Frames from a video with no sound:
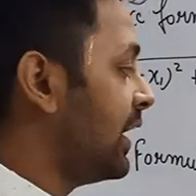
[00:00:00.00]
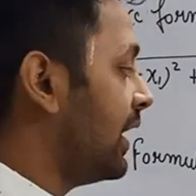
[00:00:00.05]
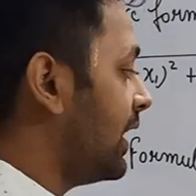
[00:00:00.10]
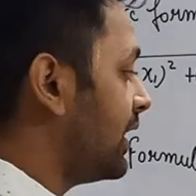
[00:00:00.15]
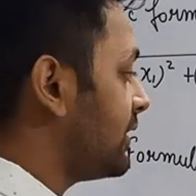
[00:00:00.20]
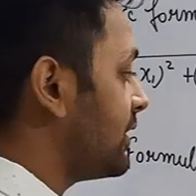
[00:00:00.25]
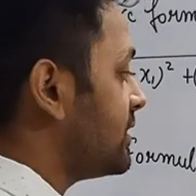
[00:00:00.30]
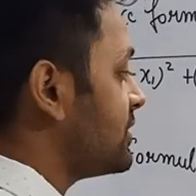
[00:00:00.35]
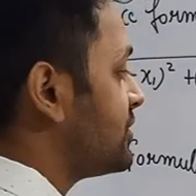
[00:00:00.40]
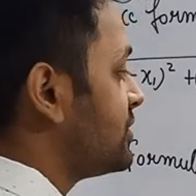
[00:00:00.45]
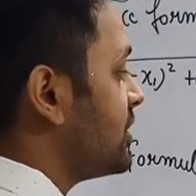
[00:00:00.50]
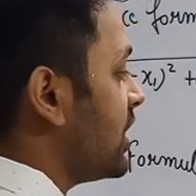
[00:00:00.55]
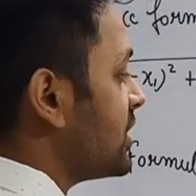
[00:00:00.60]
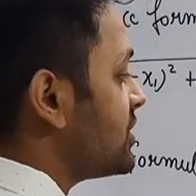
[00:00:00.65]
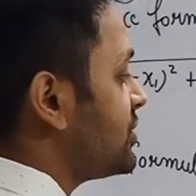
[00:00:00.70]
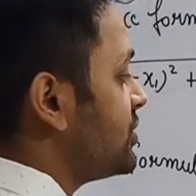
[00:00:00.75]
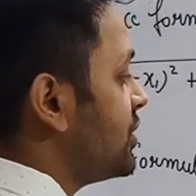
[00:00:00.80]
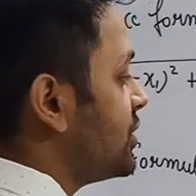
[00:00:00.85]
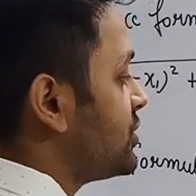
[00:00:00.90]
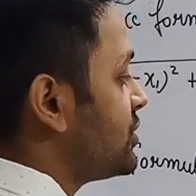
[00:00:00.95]
It is
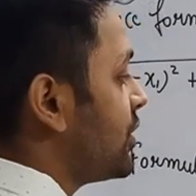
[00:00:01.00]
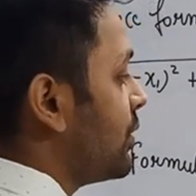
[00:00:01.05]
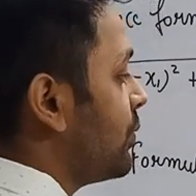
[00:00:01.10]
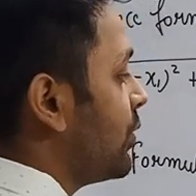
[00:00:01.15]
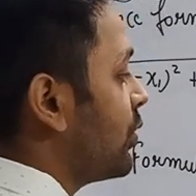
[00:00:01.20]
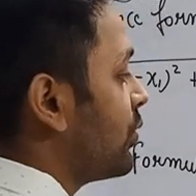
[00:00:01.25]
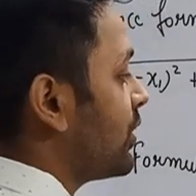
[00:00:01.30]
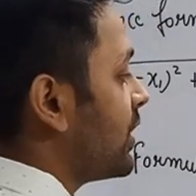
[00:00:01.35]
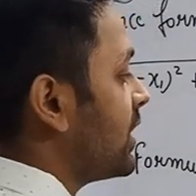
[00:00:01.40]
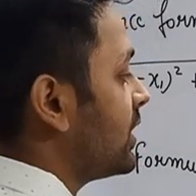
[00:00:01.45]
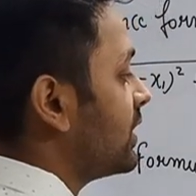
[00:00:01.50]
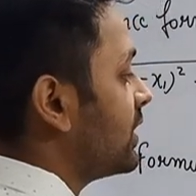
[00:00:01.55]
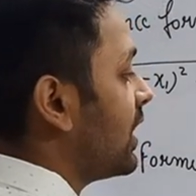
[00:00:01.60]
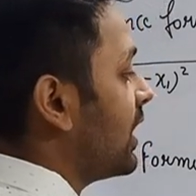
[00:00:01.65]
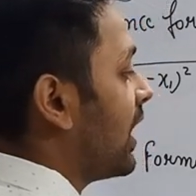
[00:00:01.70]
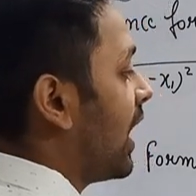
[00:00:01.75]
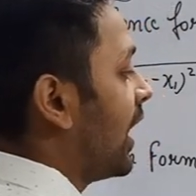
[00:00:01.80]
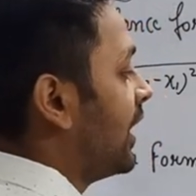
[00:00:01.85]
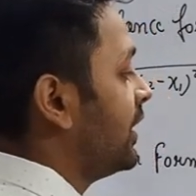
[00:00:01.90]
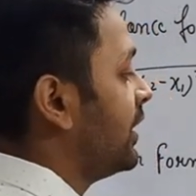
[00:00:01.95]
just distributing the
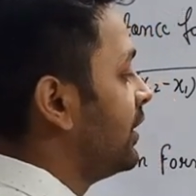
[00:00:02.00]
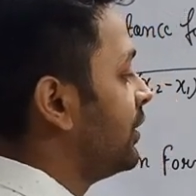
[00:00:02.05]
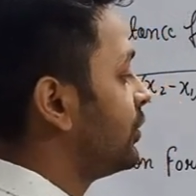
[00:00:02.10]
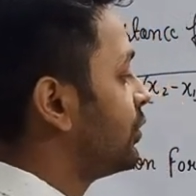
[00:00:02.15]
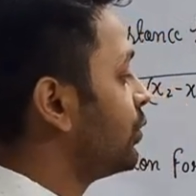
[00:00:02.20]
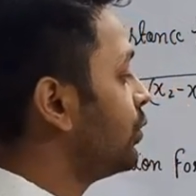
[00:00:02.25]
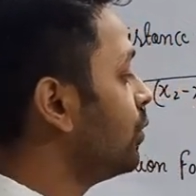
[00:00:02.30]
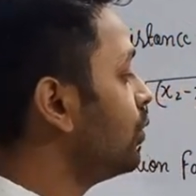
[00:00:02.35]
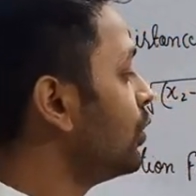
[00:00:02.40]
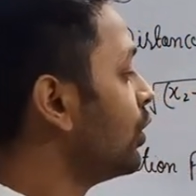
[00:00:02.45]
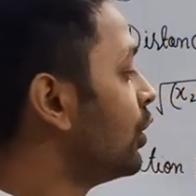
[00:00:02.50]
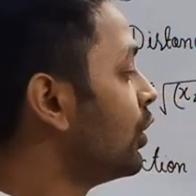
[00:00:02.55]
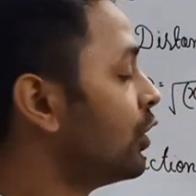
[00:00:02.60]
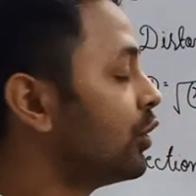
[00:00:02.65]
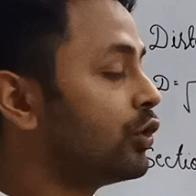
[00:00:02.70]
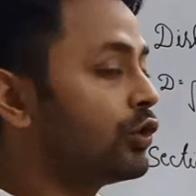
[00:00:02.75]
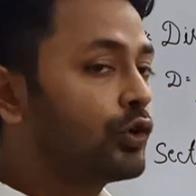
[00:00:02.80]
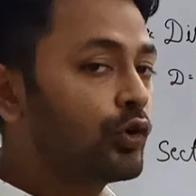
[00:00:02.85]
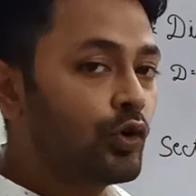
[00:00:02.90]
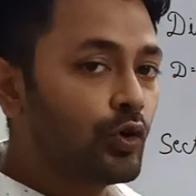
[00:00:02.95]
line into
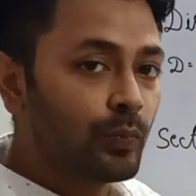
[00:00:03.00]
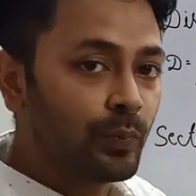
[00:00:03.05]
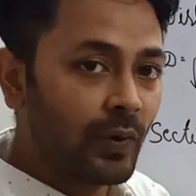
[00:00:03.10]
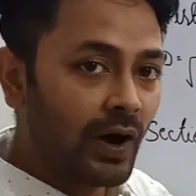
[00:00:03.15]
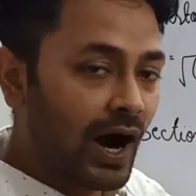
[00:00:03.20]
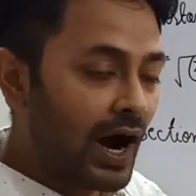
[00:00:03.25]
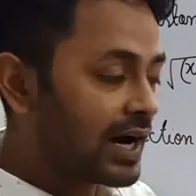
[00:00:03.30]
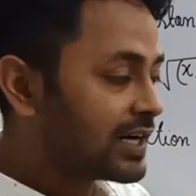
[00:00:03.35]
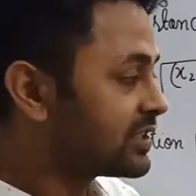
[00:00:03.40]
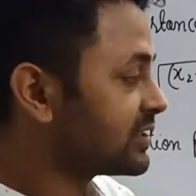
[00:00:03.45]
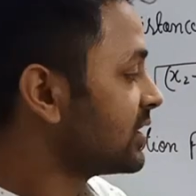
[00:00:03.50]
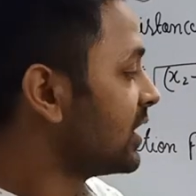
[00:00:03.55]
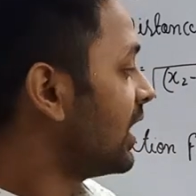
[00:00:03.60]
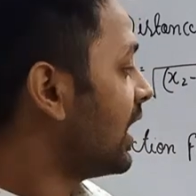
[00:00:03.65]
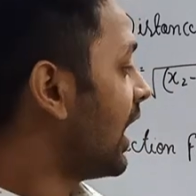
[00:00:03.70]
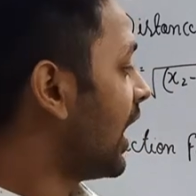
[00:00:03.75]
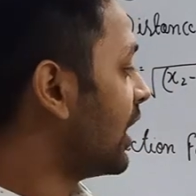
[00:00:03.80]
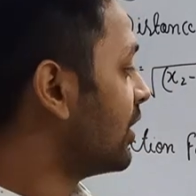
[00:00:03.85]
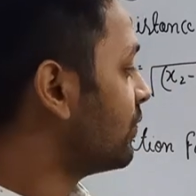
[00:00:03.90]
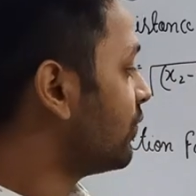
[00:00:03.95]
two parts,
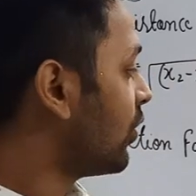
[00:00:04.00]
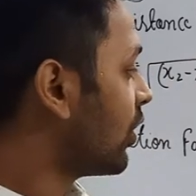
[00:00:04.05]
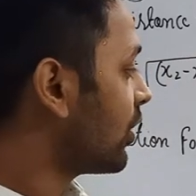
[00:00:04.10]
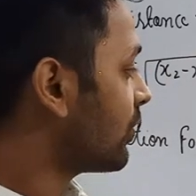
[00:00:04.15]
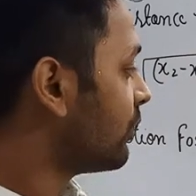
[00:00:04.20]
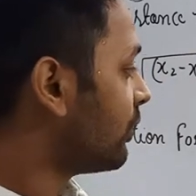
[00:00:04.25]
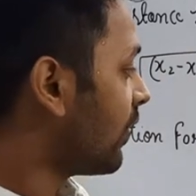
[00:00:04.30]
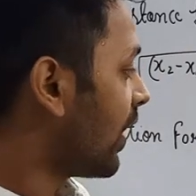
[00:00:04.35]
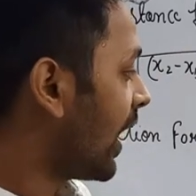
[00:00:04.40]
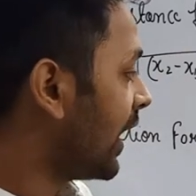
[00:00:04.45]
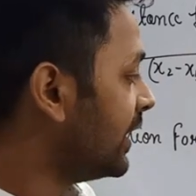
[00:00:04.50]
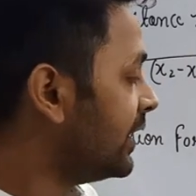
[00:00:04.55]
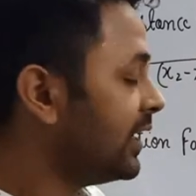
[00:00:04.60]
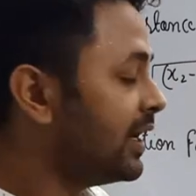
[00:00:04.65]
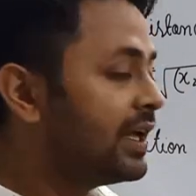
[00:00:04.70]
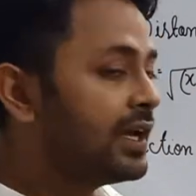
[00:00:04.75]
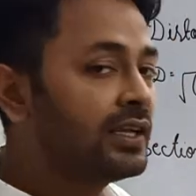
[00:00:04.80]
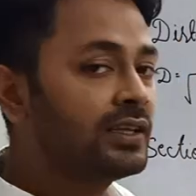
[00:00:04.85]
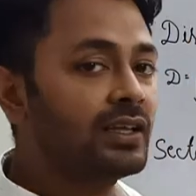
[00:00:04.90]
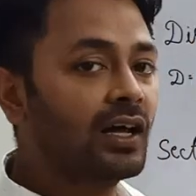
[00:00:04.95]
and for
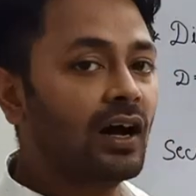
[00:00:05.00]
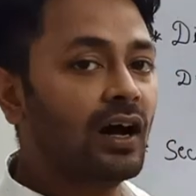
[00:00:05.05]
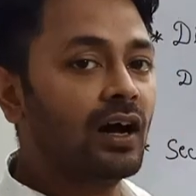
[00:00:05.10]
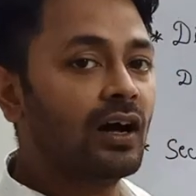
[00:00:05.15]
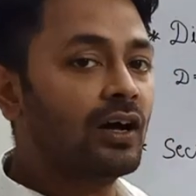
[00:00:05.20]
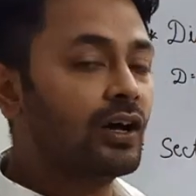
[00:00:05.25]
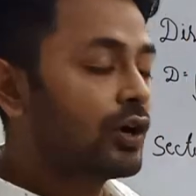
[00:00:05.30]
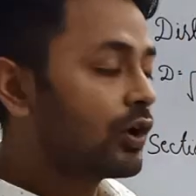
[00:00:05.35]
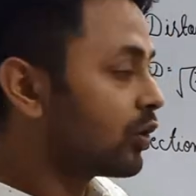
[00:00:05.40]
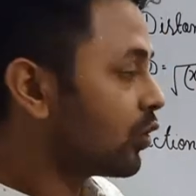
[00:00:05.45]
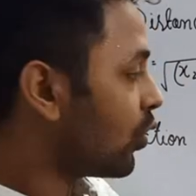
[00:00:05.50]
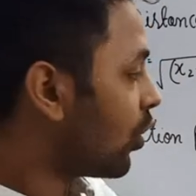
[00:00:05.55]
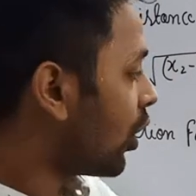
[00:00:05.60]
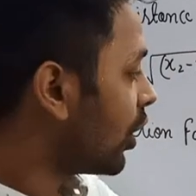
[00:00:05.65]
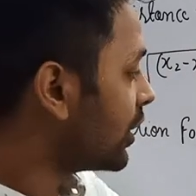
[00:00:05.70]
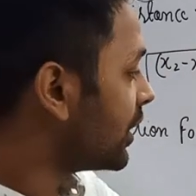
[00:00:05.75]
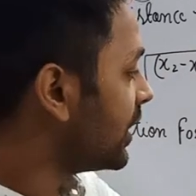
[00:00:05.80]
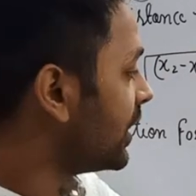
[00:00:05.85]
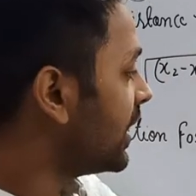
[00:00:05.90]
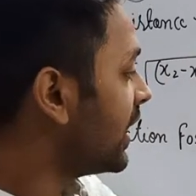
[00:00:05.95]
finding the
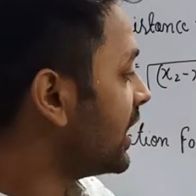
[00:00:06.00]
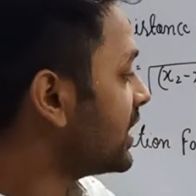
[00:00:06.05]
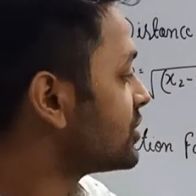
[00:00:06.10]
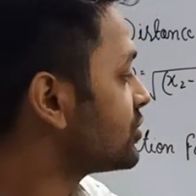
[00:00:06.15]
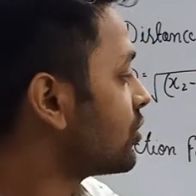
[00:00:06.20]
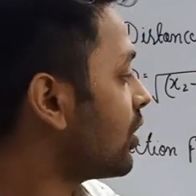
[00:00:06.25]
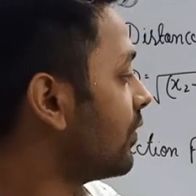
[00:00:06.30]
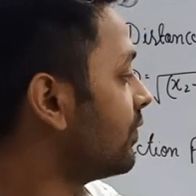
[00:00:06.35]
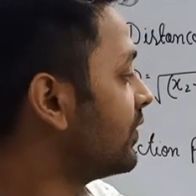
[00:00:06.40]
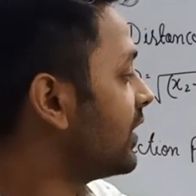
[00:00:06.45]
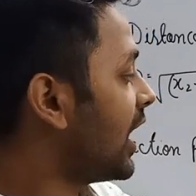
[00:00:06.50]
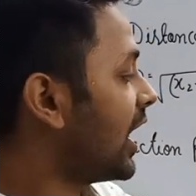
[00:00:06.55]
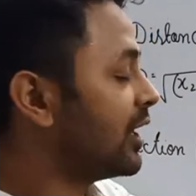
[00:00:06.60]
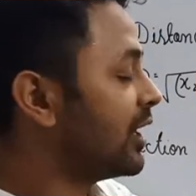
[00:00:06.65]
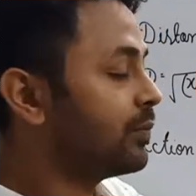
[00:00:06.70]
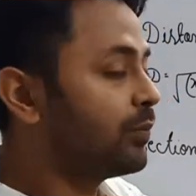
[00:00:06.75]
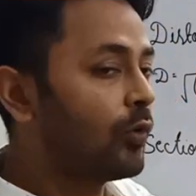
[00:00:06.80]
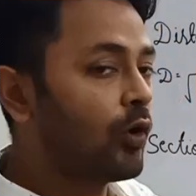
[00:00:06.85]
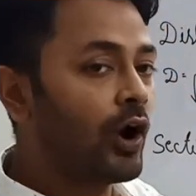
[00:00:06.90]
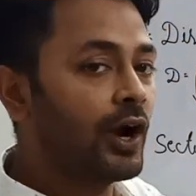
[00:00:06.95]
coordinates of
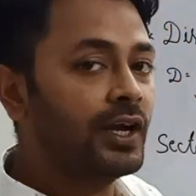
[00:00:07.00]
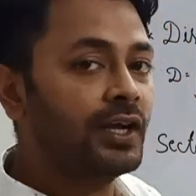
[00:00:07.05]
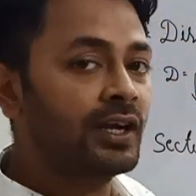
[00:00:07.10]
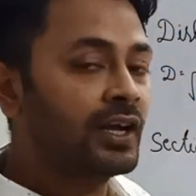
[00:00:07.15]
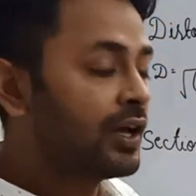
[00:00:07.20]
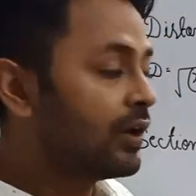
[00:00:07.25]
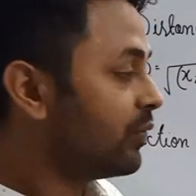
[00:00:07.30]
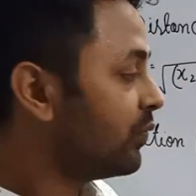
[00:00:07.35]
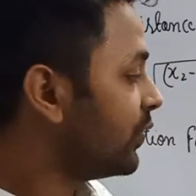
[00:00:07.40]
that point,